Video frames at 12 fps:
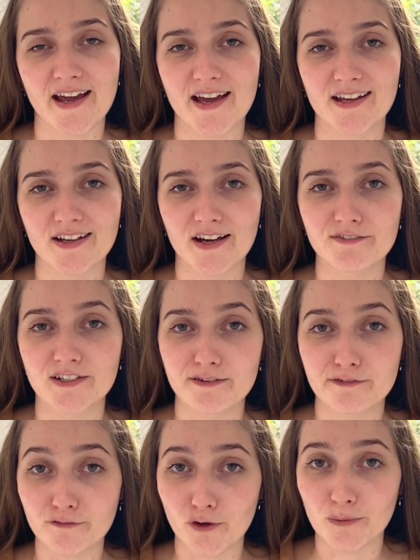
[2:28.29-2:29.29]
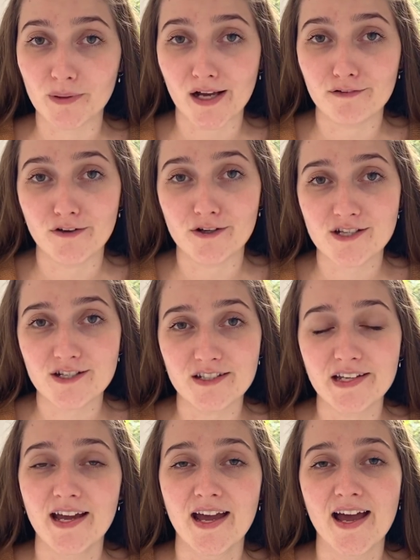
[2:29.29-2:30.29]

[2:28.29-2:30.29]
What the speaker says: and I've knit the 4-ply version.